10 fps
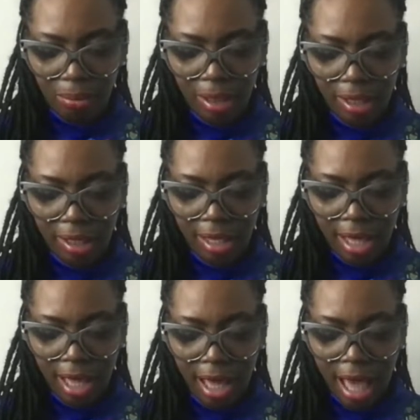But
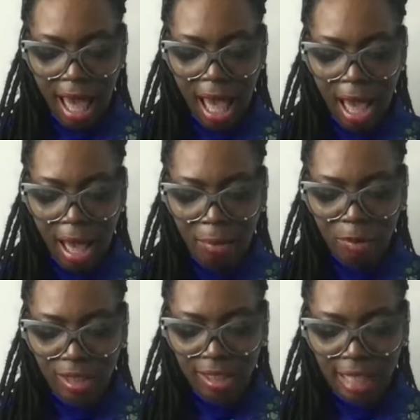yeah, I
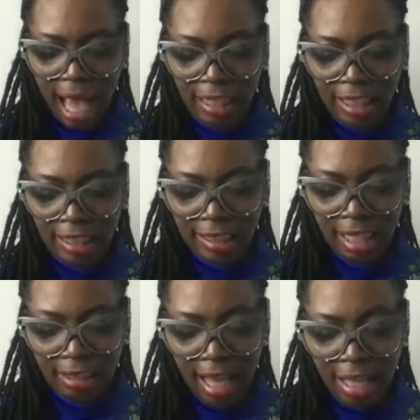just
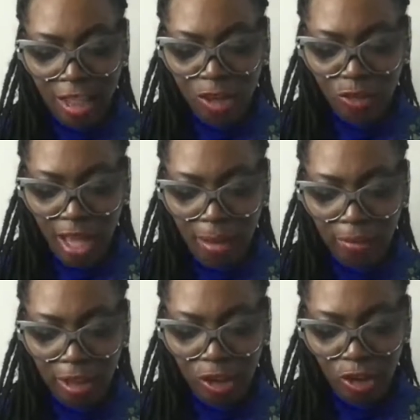think that each
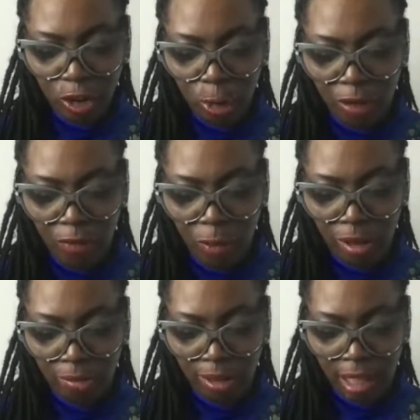family should do it for
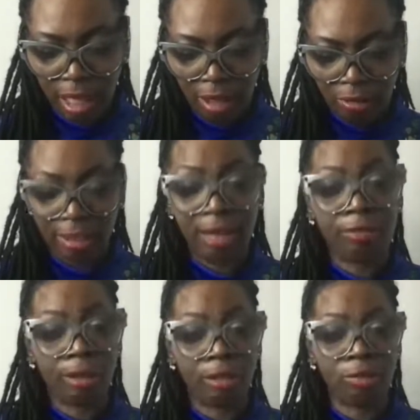themselves.
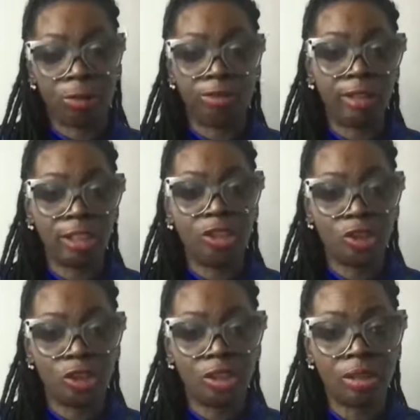We really
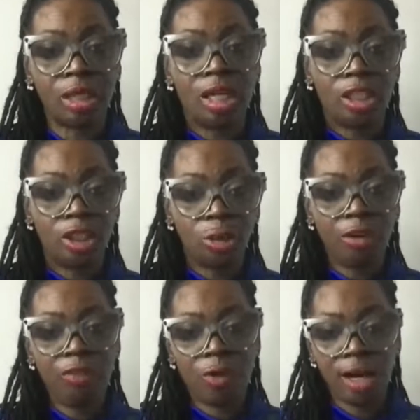should do
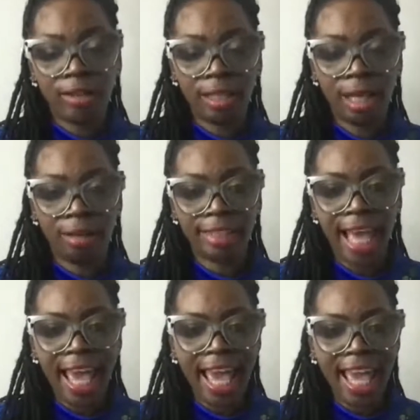it for ourselves.
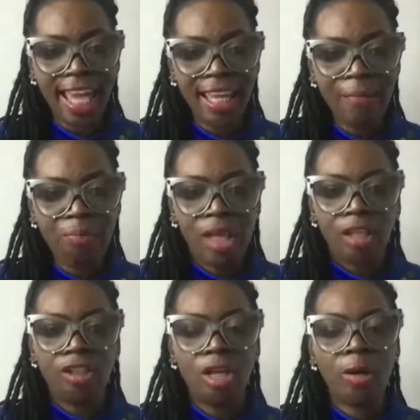Hey,
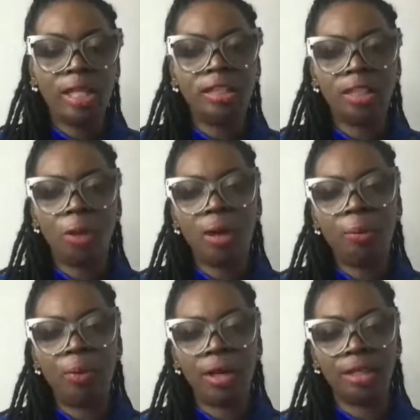it's so
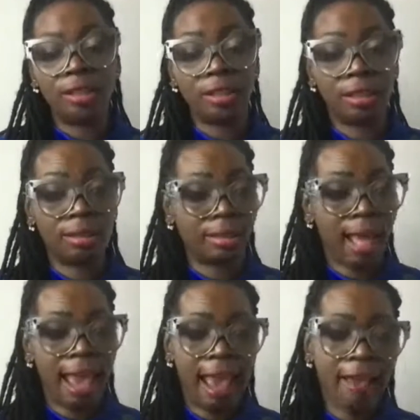important
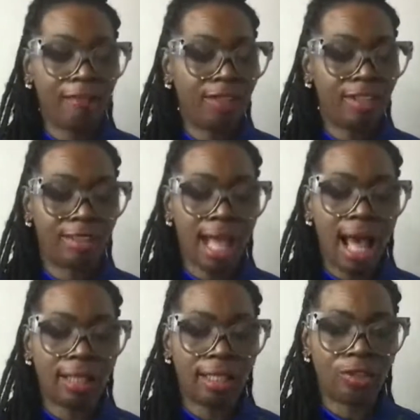to have this
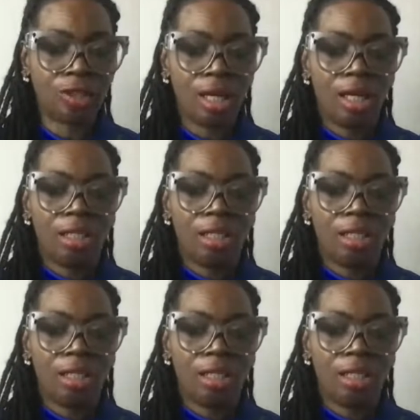knowledge.